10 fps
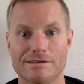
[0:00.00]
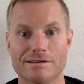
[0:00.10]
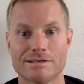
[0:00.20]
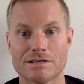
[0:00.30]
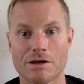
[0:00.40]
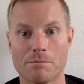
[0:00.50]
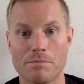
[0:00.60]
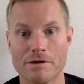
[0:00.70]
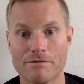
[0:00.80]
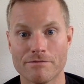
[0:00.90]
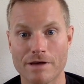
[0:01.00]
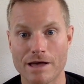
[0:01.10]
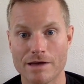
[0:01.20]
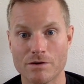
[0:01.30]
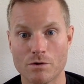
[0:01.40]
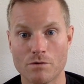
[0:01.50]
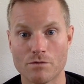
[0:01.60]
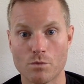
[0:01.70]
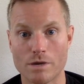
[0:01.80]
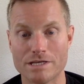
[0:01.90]
So, big fan of
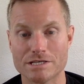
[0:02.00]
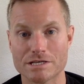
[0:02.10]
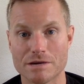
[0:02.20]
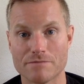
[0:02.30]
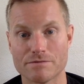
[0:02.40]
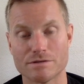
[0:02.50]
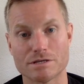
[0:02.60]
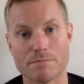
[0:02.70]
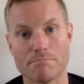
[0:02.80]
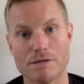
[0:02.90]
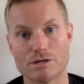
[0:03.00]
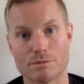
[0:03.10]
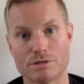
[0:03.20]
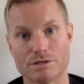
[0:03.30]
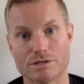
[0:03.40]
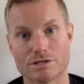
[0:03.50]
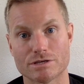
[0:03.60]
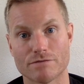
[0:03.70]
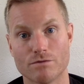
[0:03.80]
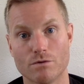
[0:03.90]
waist circumference measurements
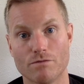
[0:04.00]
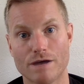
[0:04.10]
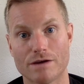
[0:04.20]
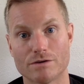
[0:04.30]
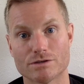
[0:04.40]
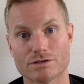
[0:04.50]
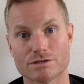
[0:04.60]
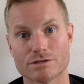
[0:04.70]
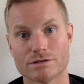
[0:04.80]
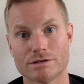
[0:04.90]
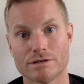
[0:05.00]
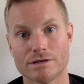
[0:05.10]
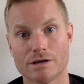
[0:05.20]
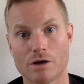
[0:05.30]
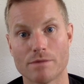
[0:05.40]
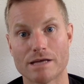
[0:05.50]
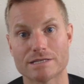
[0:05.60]
for fat loss. Hope that's